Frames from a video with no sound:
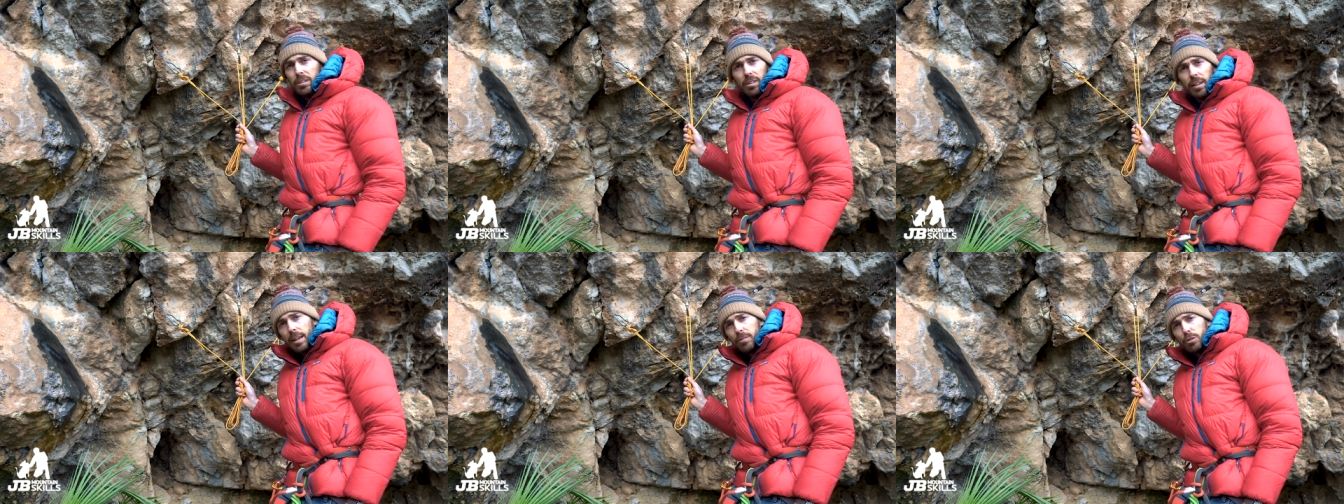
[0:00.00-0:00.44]
you
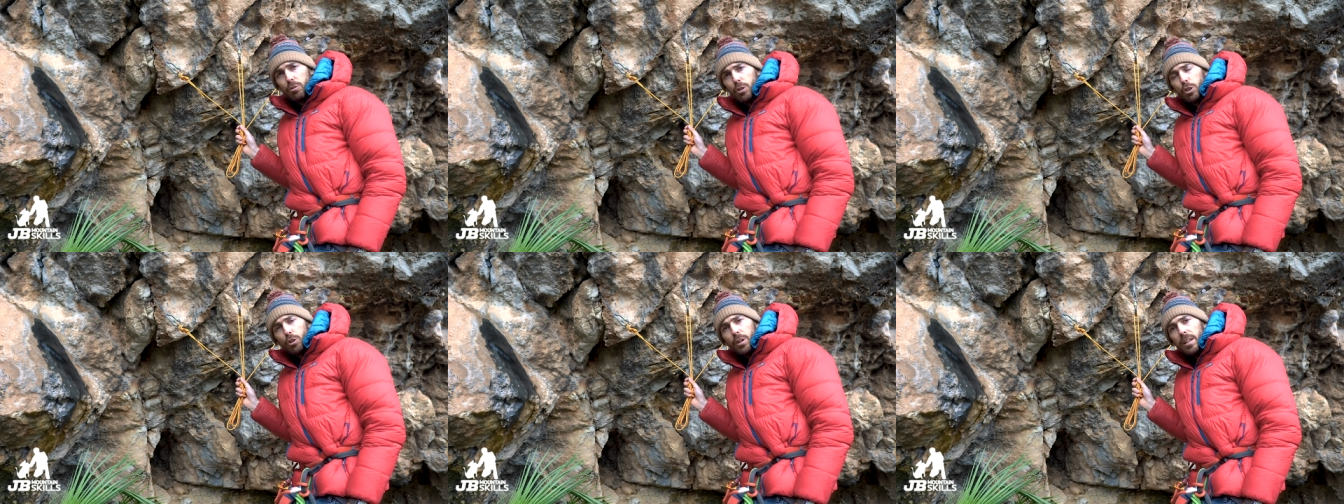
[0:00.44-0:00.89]
suddenly have to
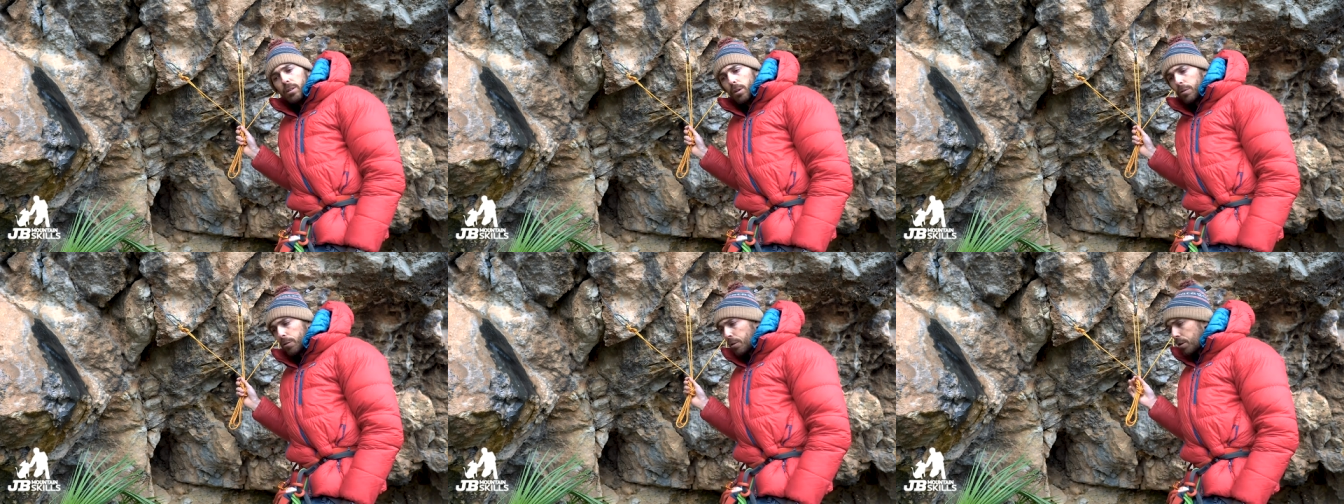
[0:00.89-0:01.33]
retreat
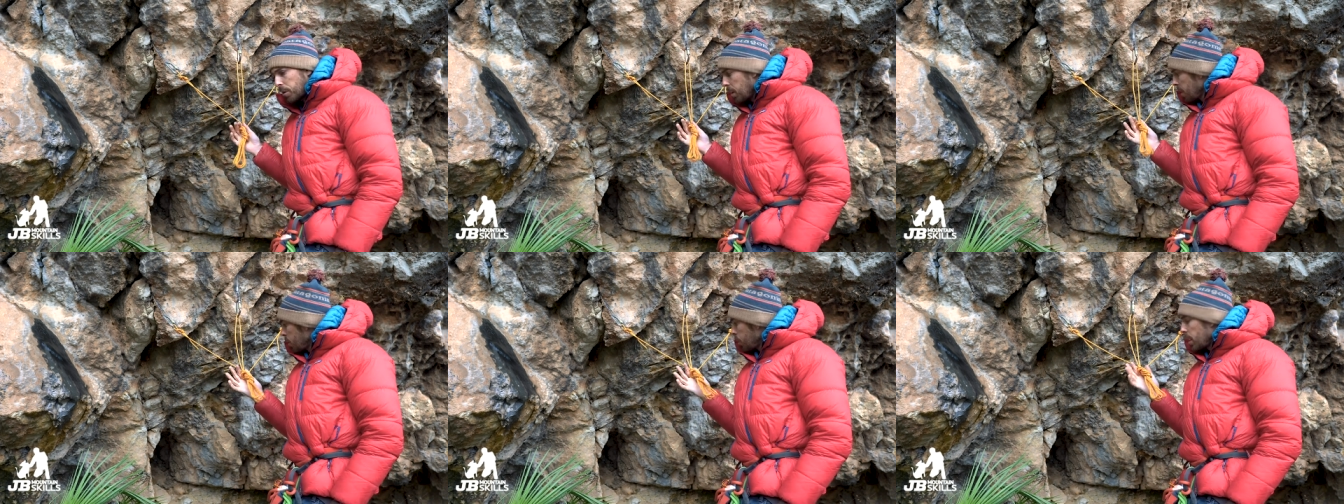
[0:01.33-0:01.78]
off a route.
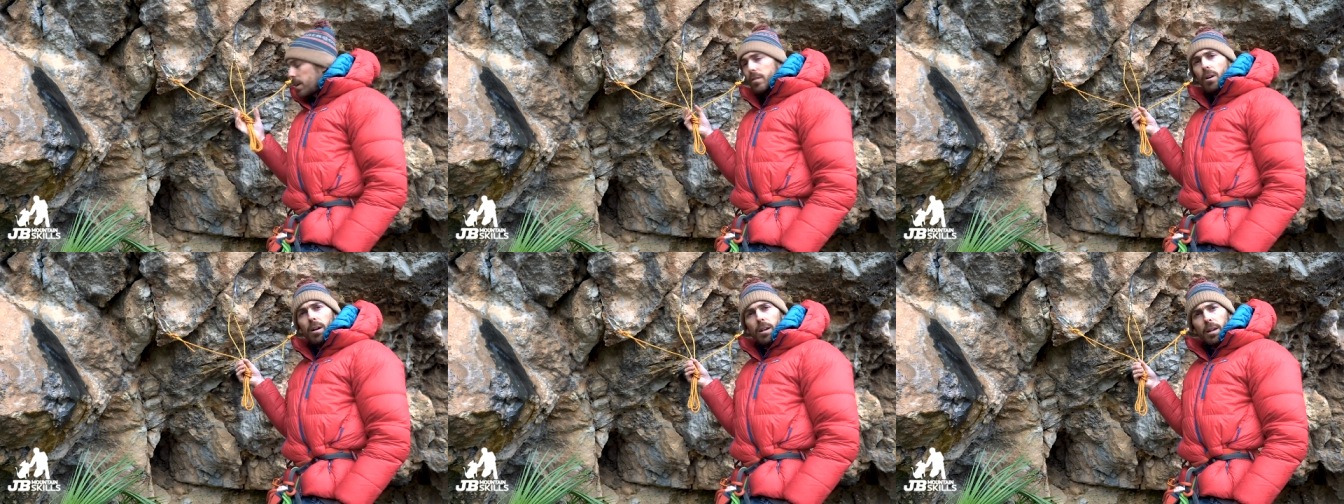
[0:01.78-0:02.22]
Well,
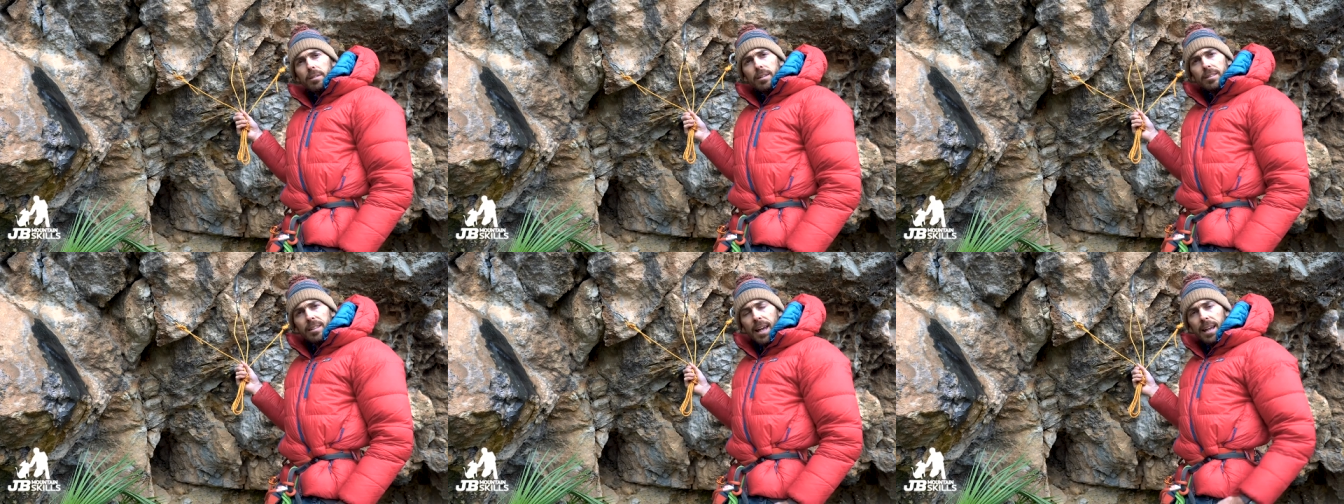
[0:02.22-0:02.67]
you've got a load
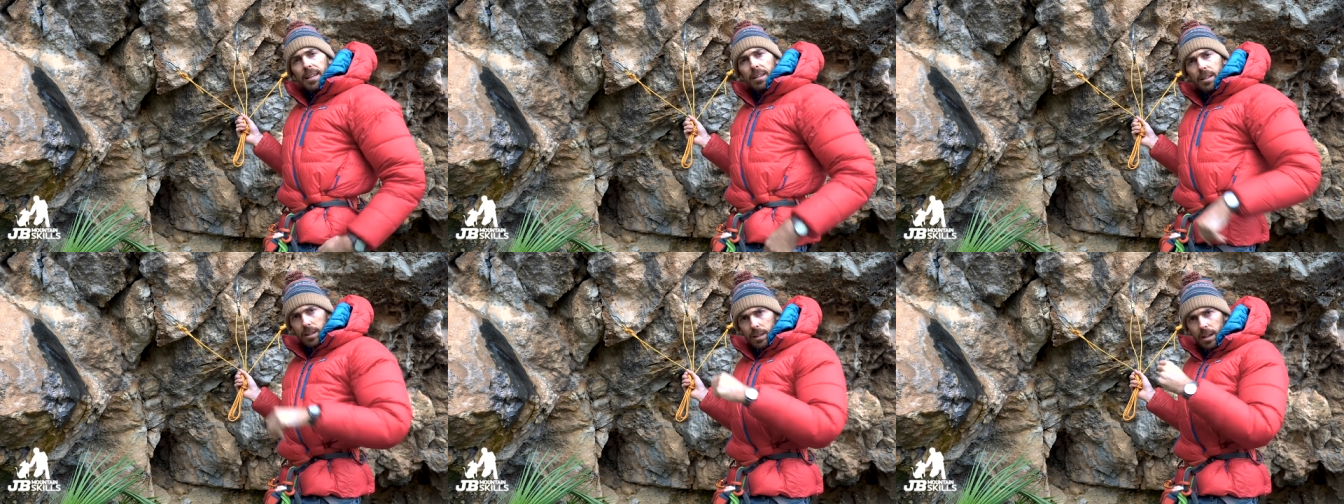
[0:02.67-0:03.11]
of tat
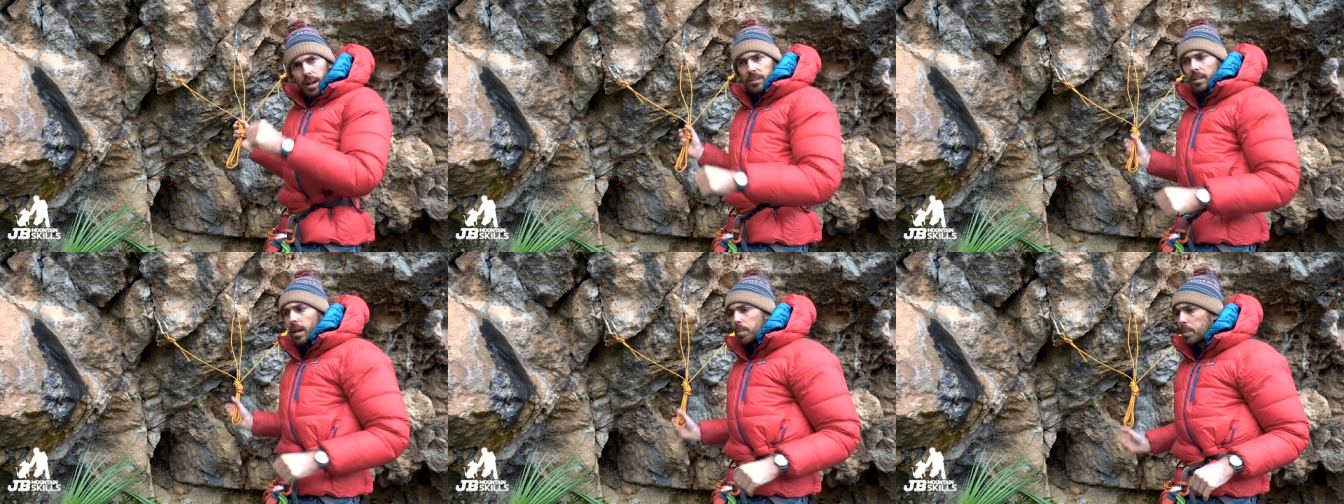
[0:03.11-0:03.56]
you can
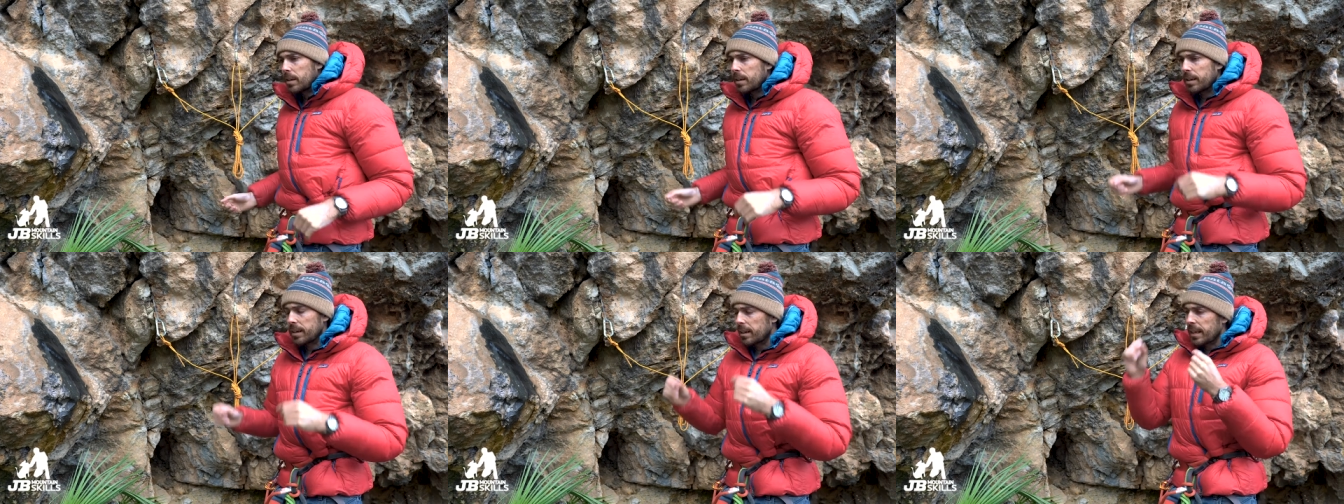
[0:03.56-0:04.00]
cut up
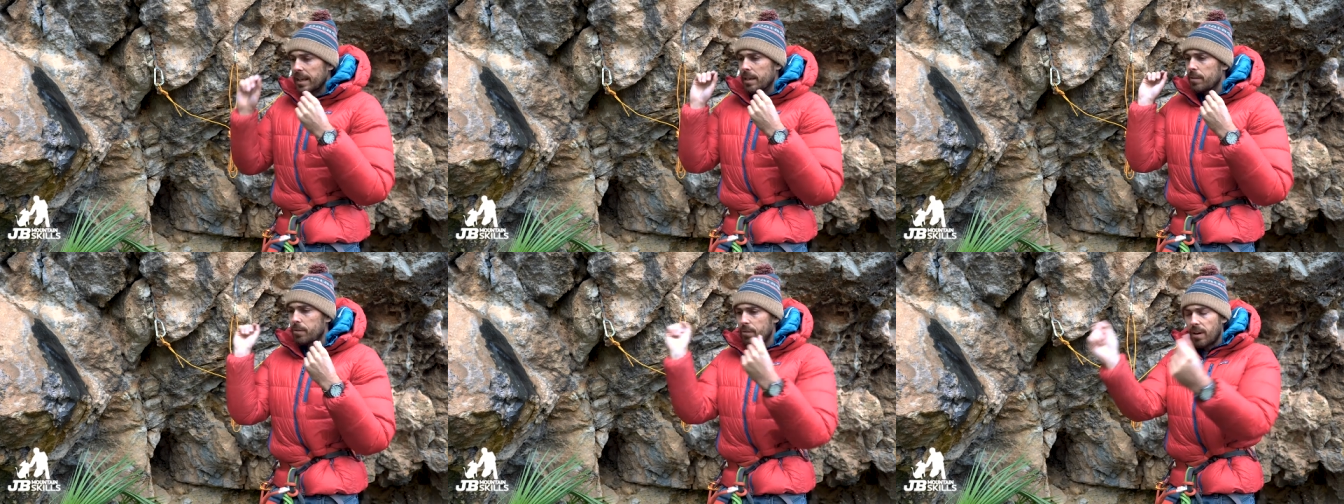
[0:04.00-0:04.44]
and
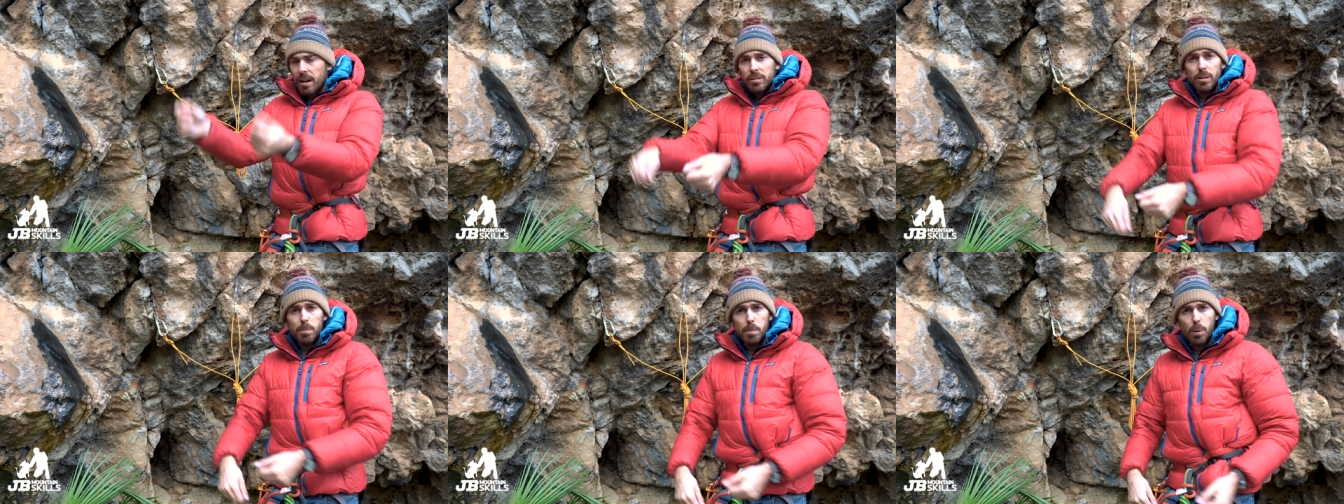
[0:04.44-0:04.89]
leave
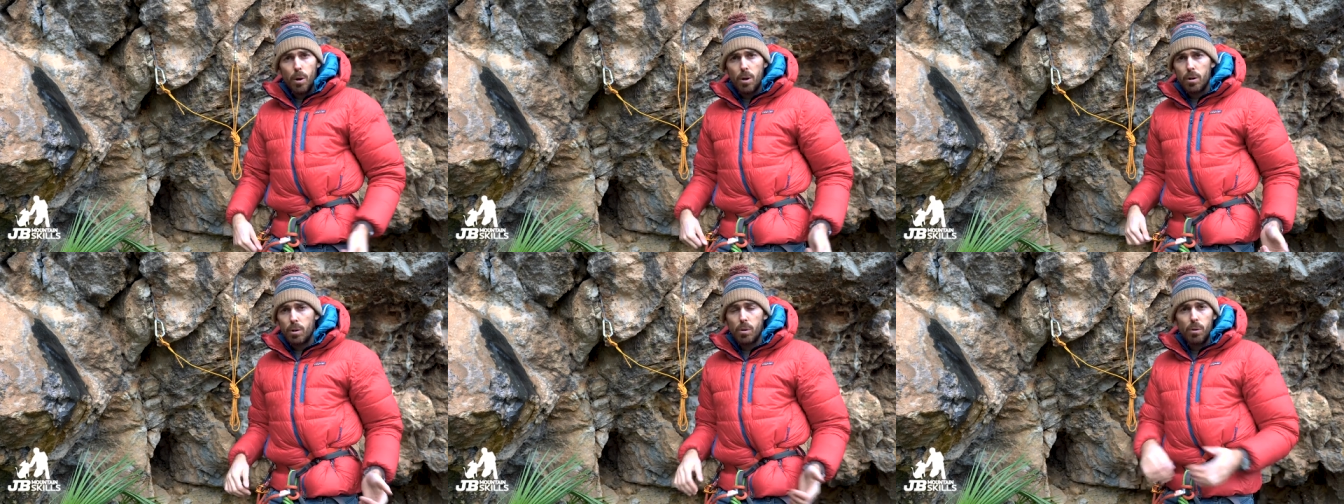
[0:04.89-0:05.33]
round a
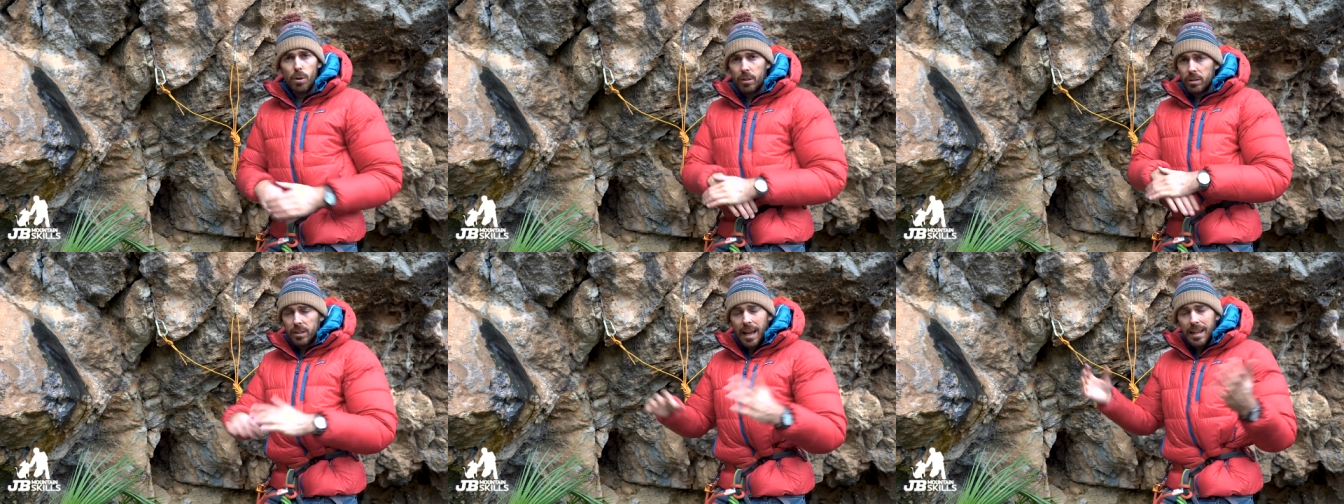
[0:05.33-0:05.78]
block
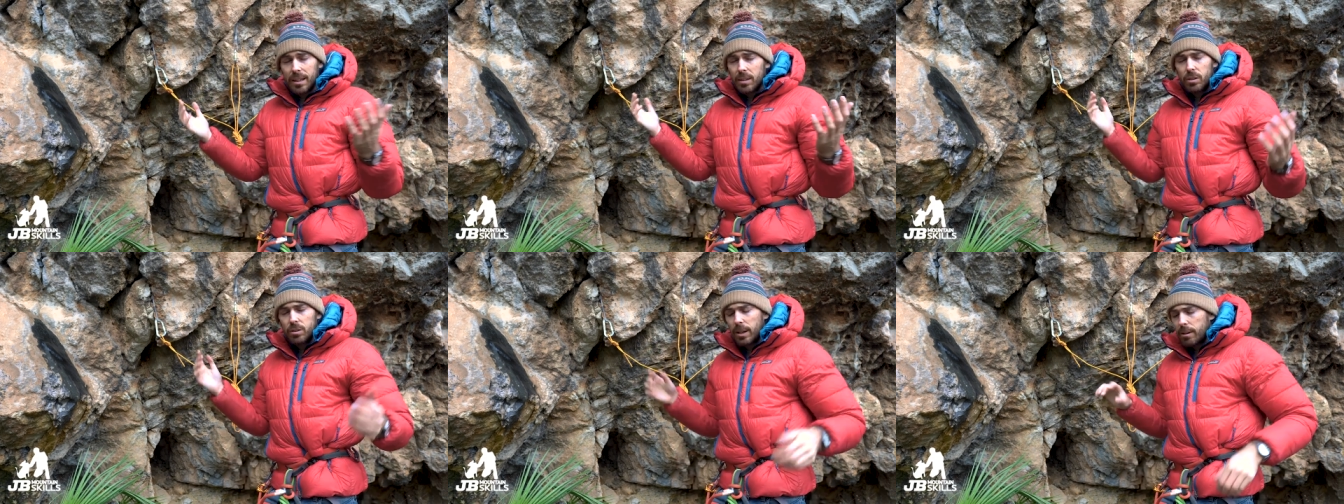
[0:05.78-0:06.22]
or
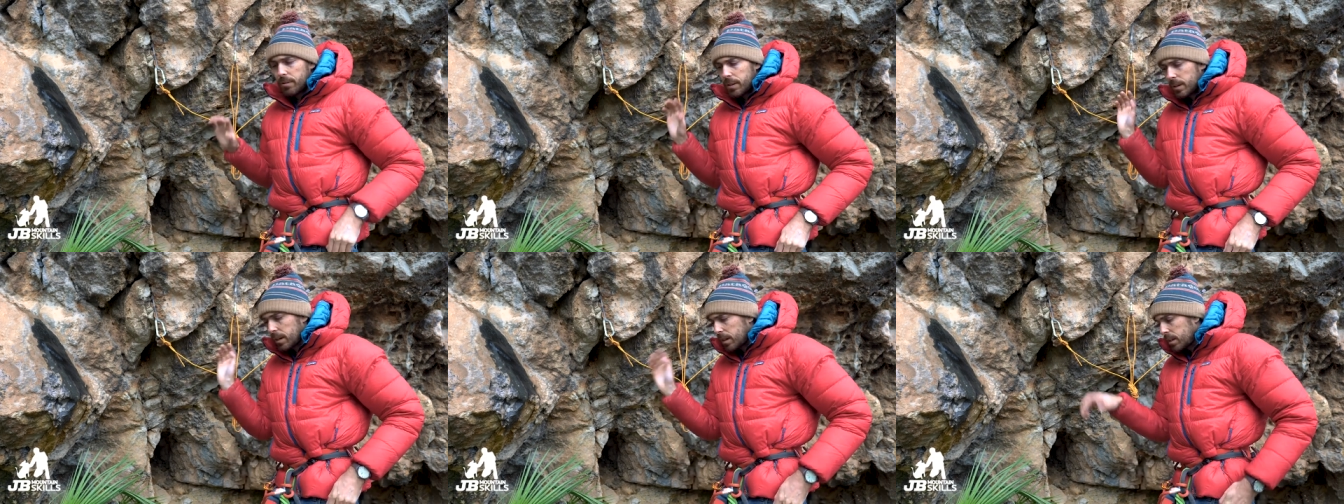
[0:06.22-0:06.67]
anchors,
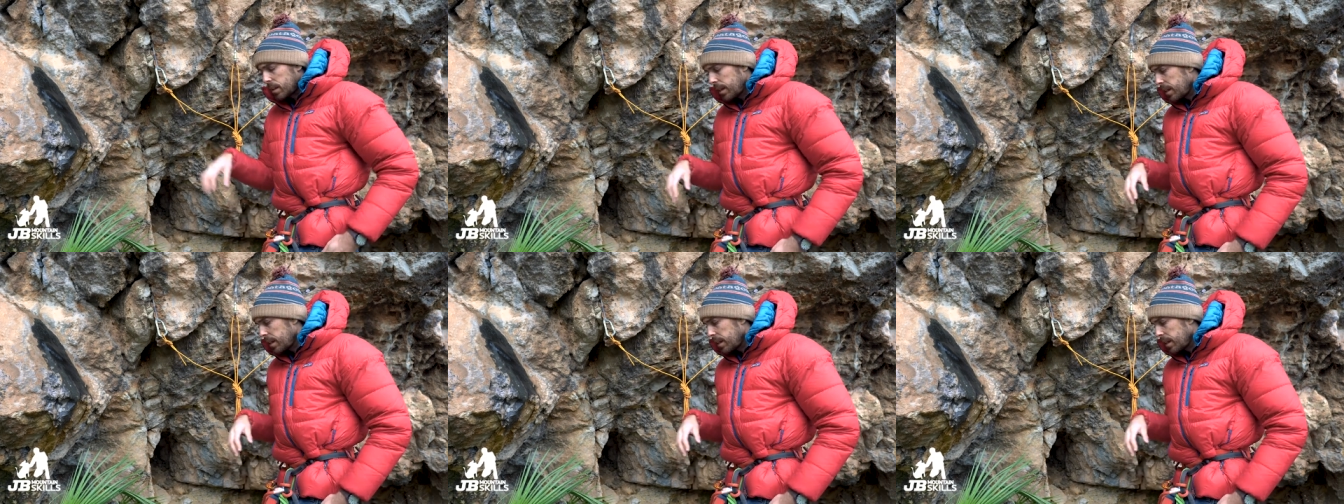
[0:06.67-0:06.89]
however you're going to